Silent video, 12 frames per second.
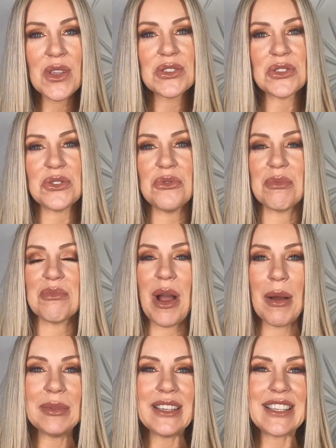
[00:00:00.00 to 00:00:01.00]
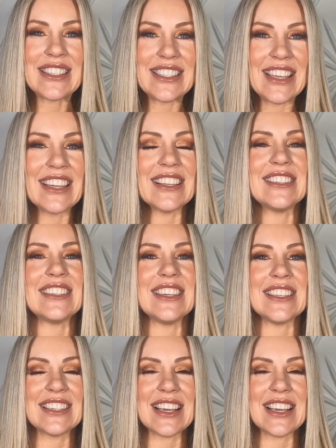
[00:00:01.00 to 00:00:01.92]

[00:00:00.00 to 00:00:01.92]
So you will probably see it in